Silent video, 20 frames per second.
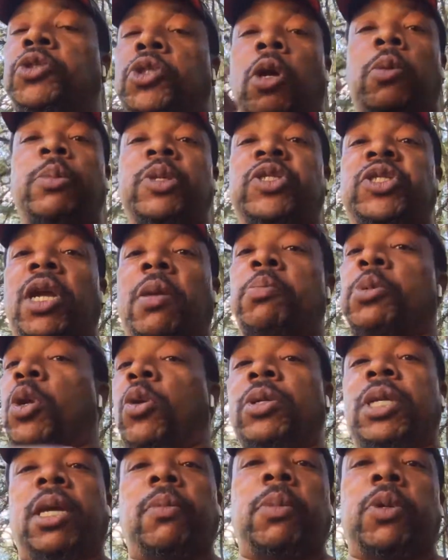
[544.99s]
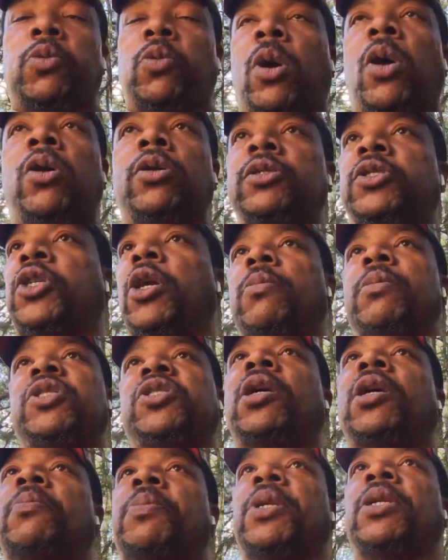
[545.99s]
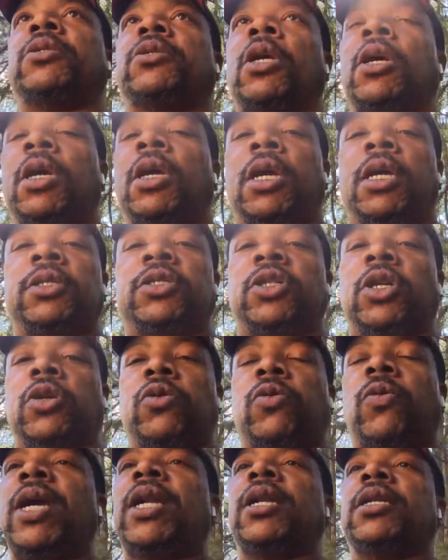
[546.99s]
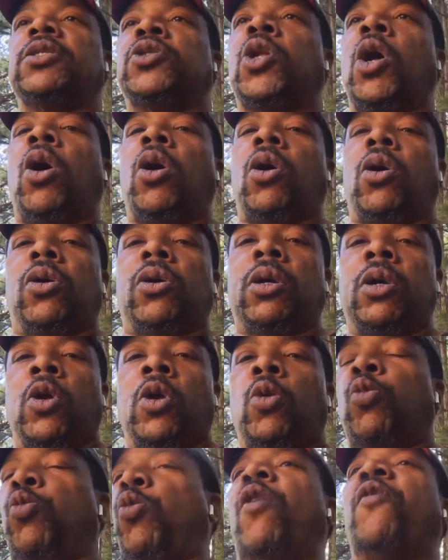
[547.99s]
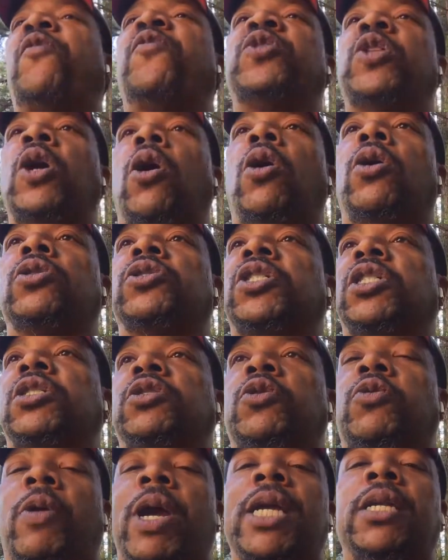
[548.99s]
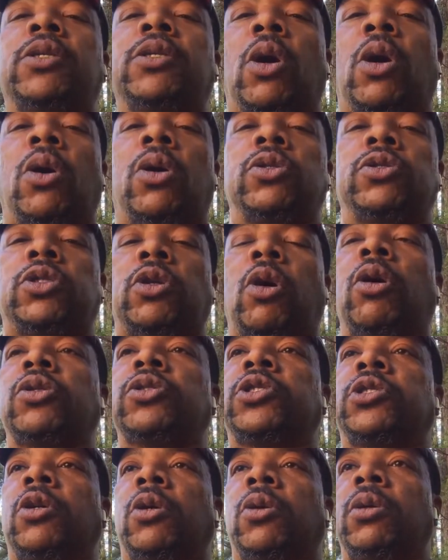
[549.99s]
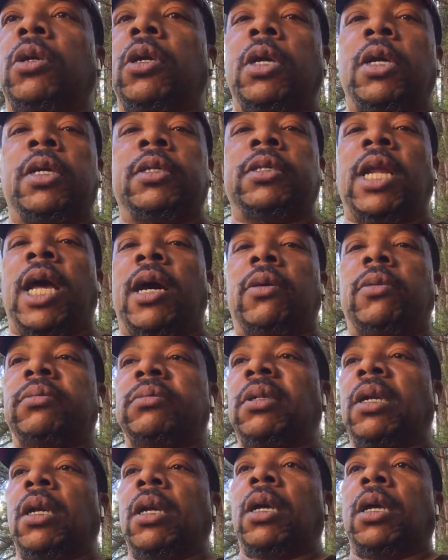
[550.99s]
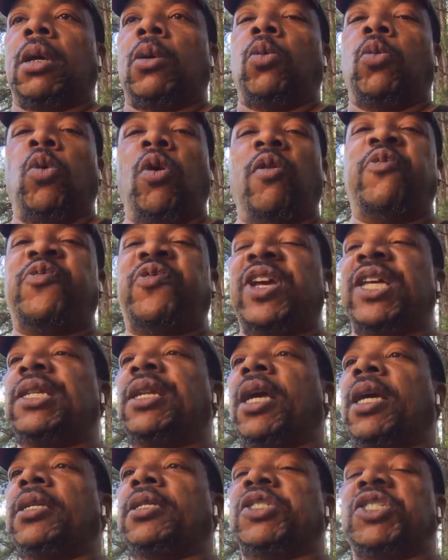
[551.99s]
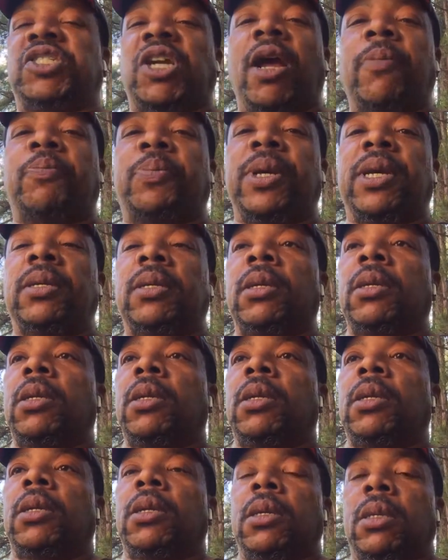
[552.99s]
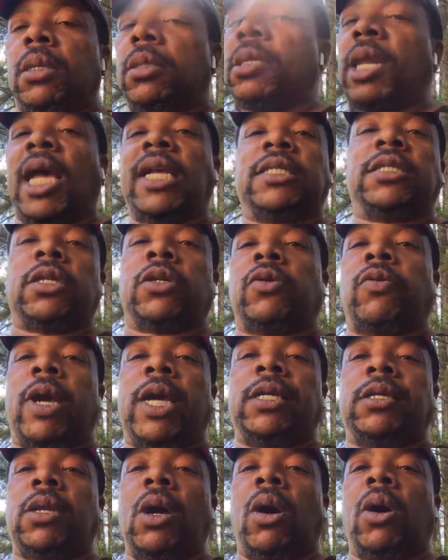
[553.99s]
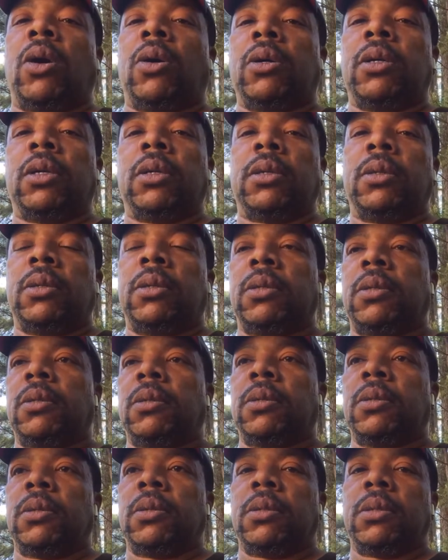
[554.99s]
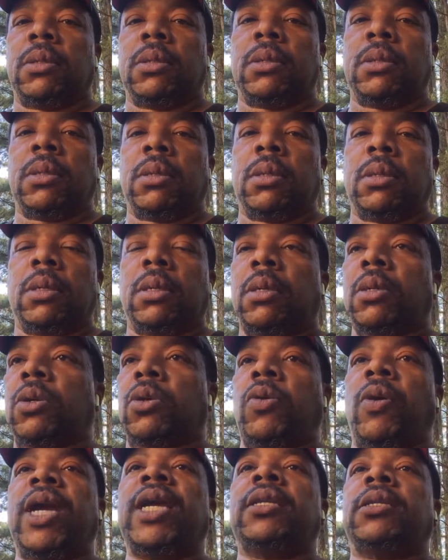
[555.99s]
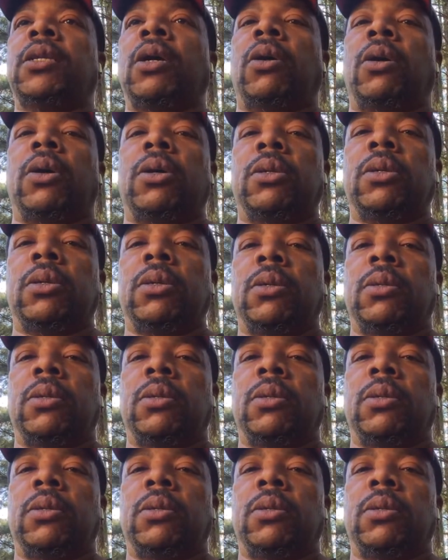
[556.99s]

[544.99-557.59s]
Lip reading: German Shepherd, don't get me wrong. German Shepherd is the greatest dog. Wolf dogs is great dogs also. Now, Wolf and Shepherd, that's a great dog. Great dog.